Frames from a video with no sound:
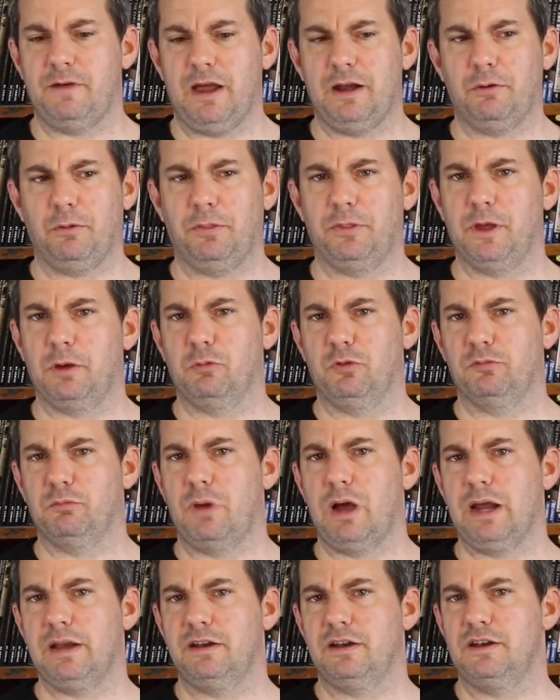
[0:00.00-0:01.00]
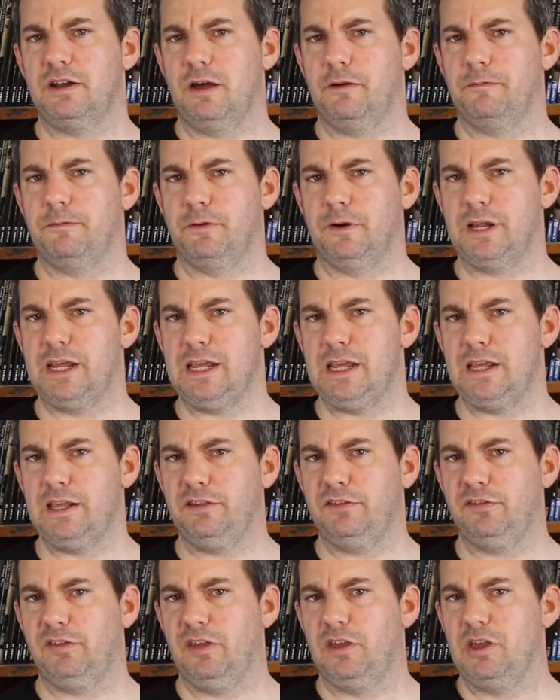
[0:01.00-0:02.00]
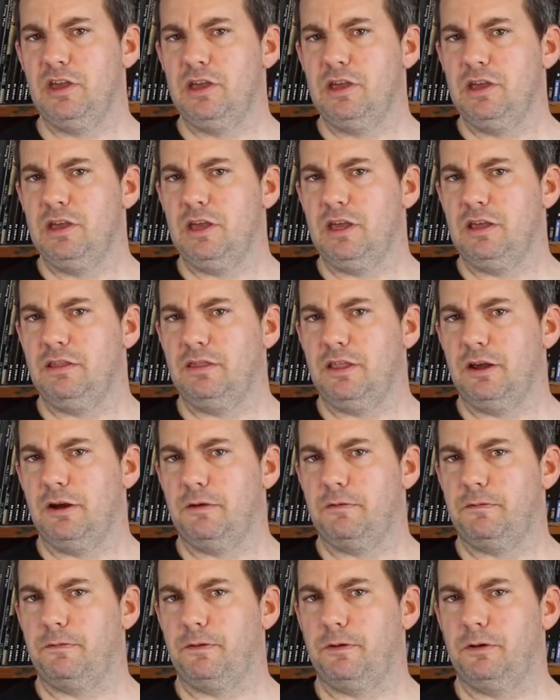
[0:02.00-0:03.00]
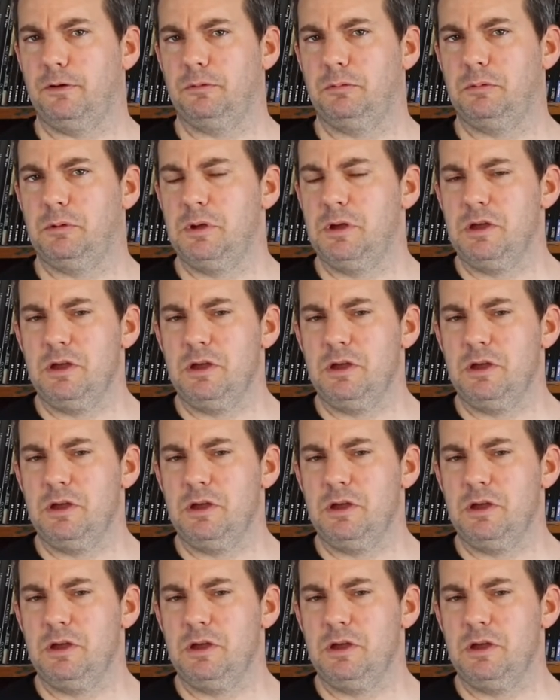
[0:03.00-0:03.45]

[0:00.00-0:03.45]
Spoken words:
I don't think was mined enough for keys in there for